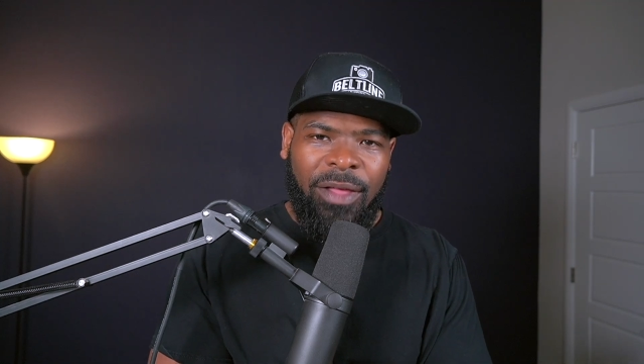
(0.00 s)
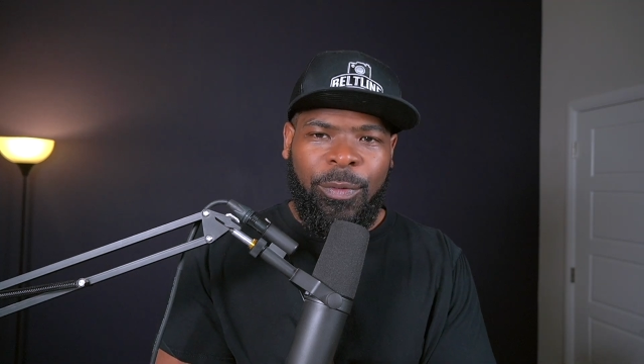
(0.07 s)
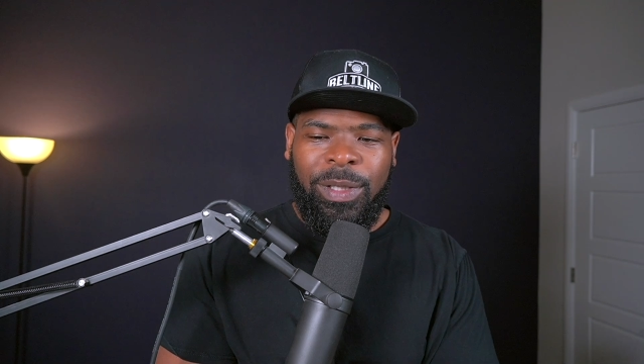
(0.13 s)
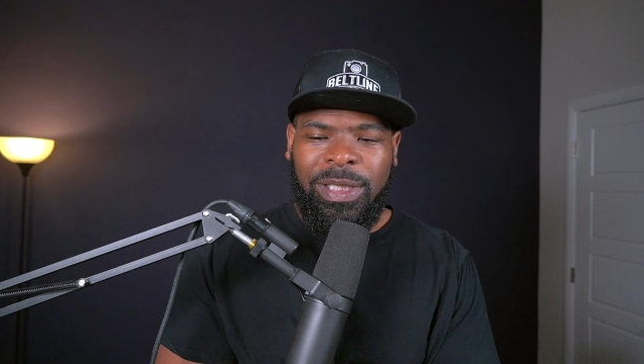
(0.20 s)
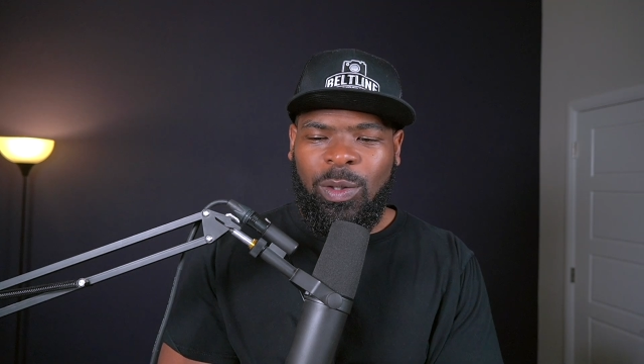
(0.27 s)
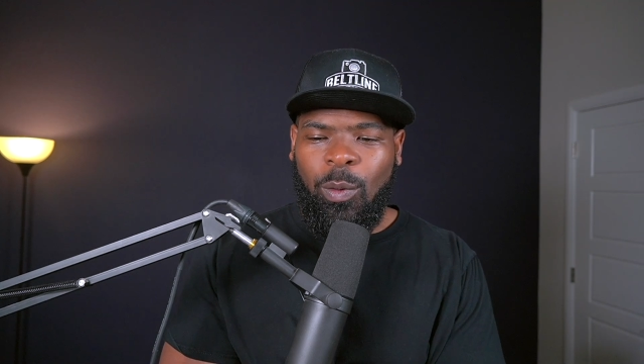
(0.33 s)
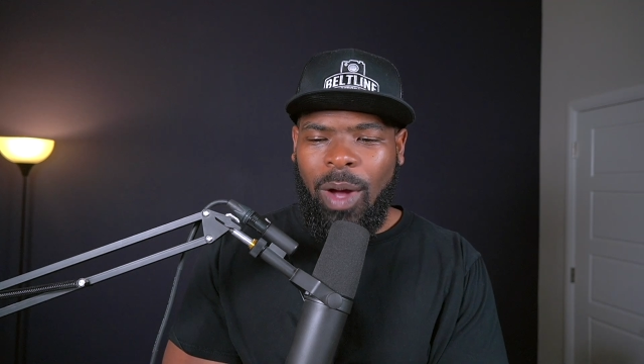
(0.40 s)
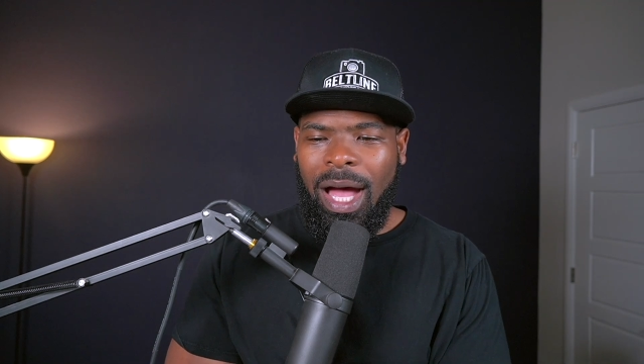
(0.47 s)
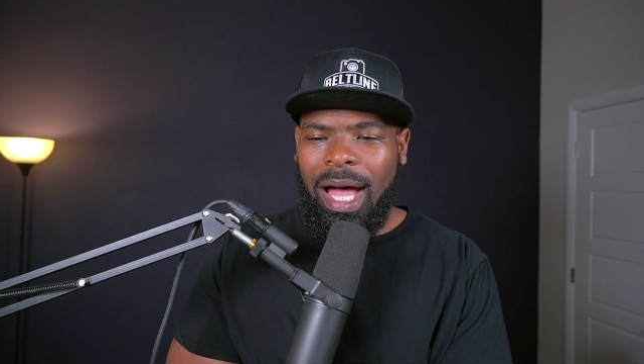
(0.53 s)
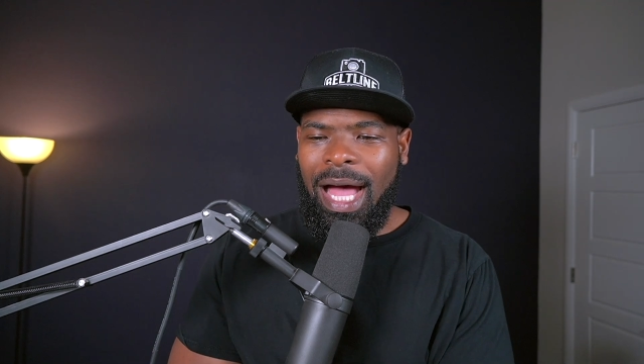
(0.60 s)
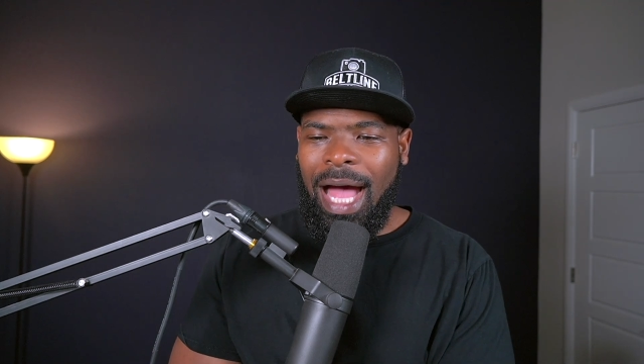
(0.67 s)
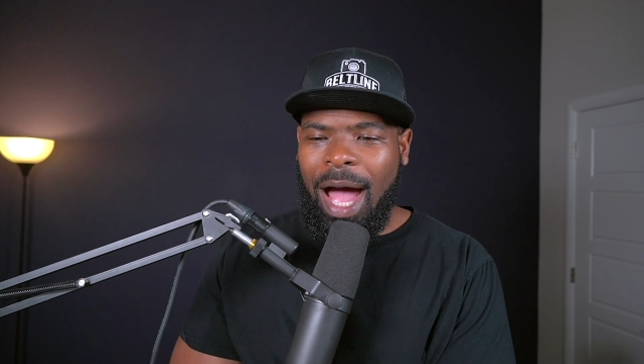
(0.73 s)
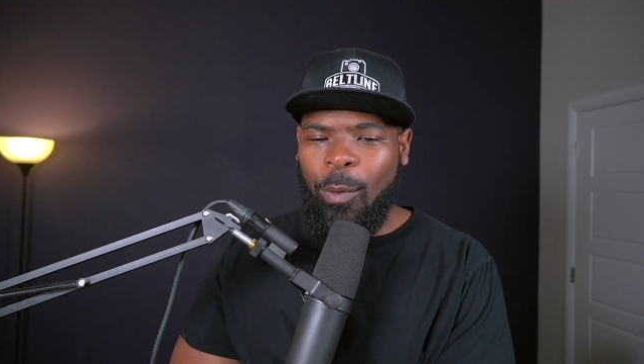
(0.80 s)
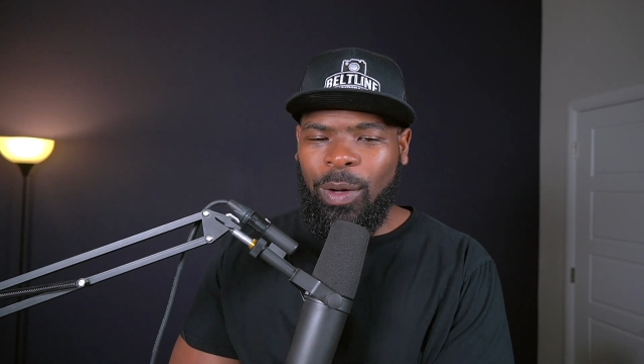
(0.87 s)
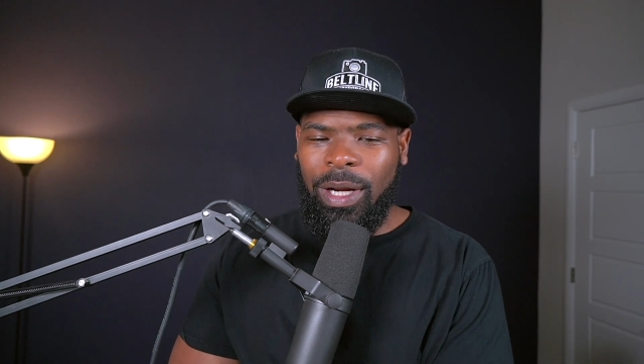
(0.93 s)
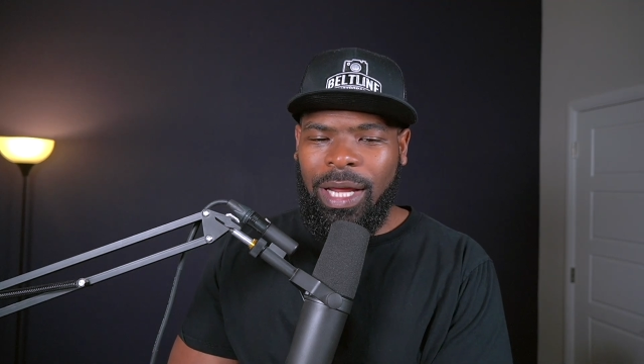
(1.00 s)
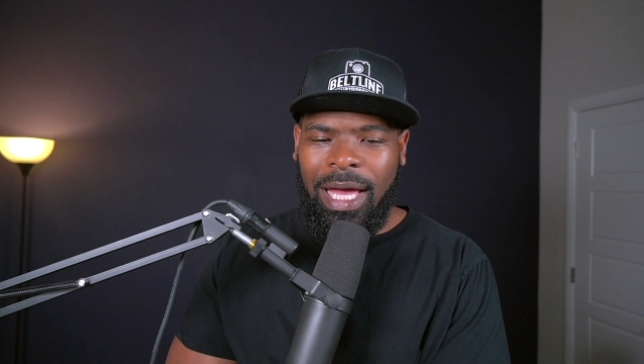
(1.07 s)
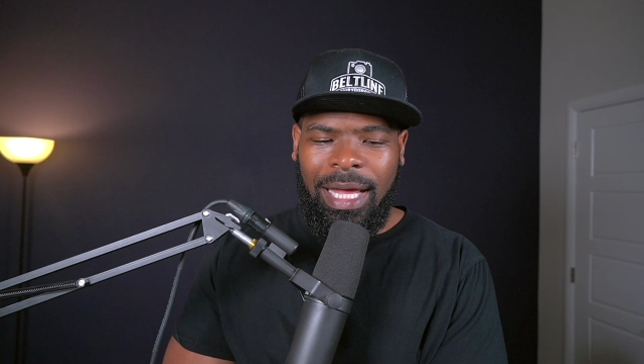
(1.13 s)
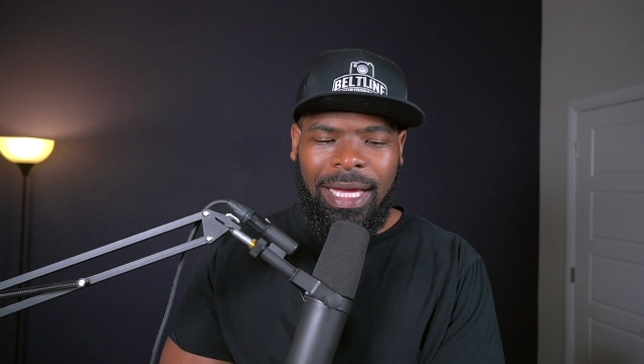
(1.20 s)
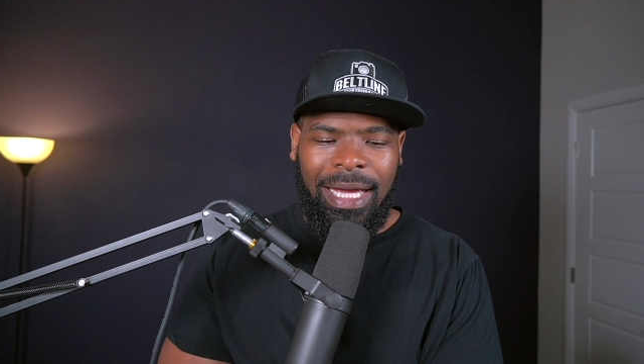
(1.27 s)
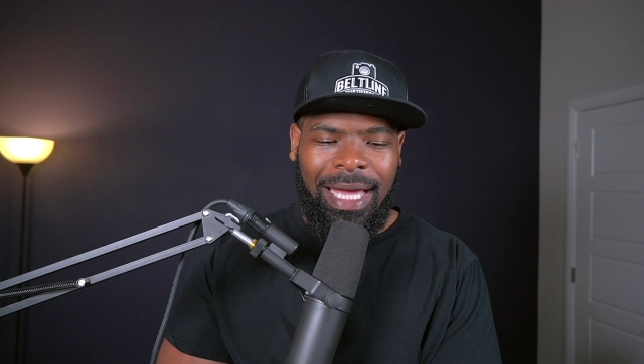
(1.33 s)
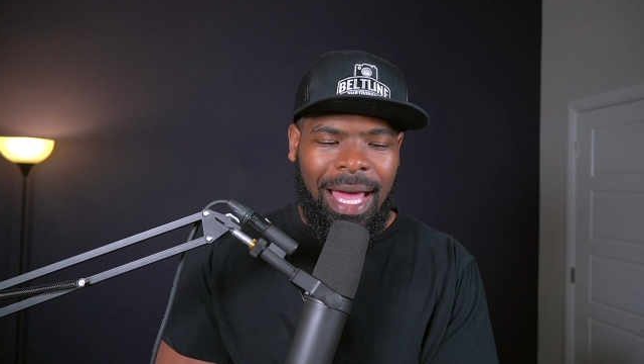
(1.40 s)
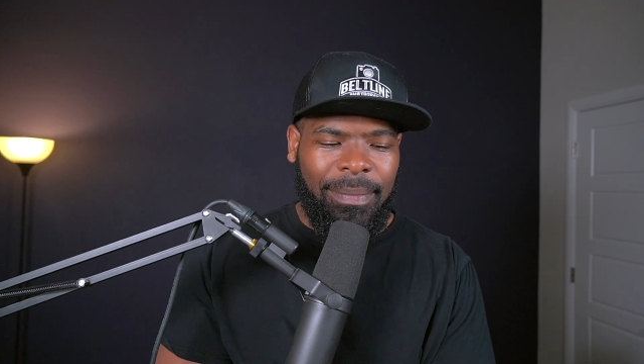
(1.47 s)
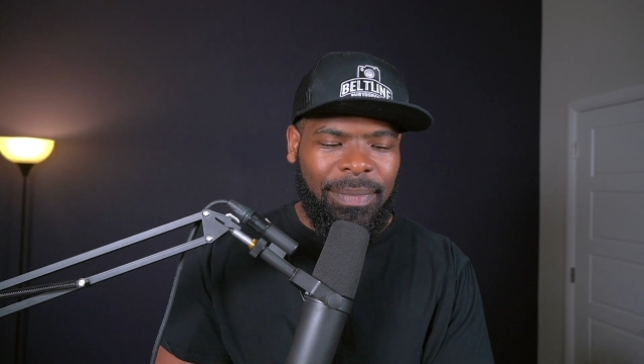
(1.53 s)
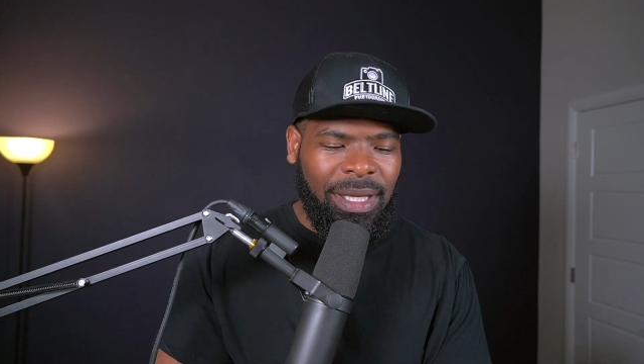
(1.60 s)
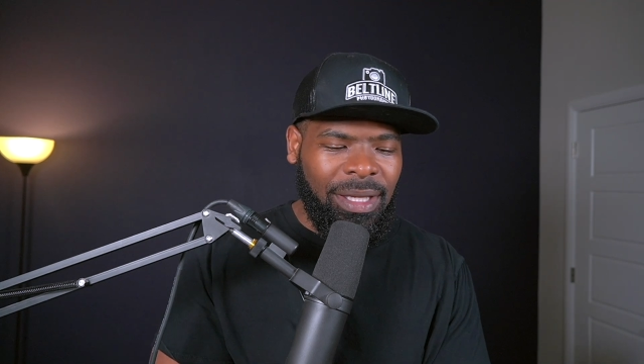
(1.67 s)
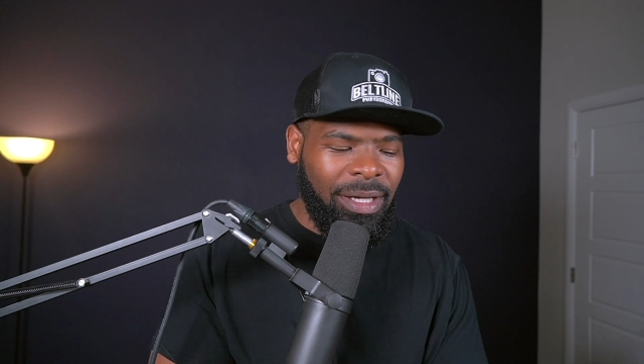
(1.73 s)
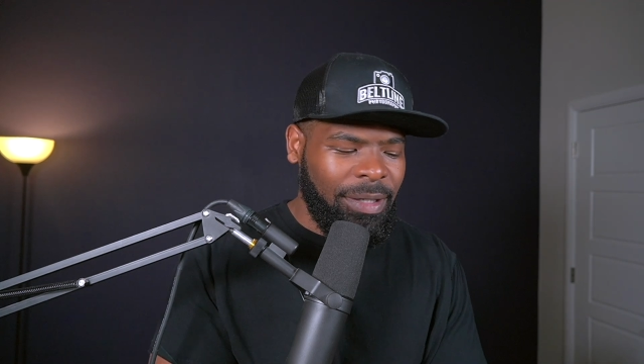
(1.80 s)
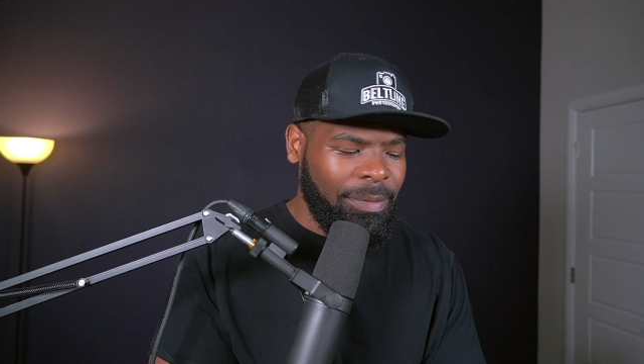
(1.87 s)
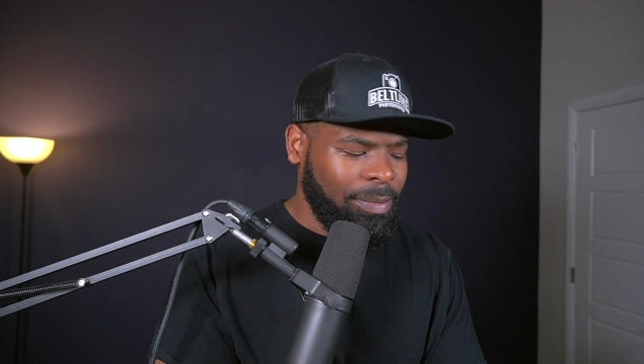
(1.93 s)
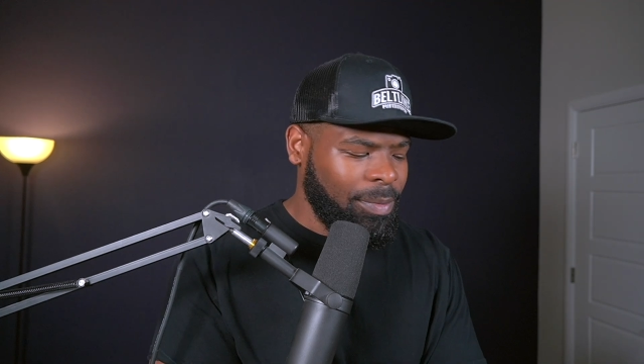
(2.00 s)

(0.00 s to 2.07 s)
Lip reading: reason why I went ahead and got me a